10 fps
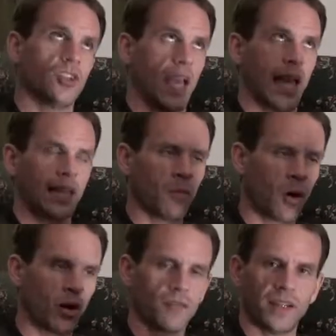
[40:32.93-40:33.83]
Jack
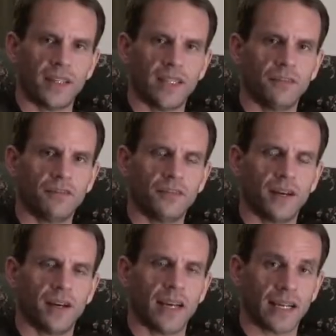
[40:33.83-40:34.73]
and Mark have had to
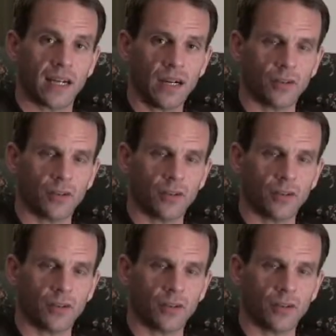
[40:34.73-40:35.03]
give at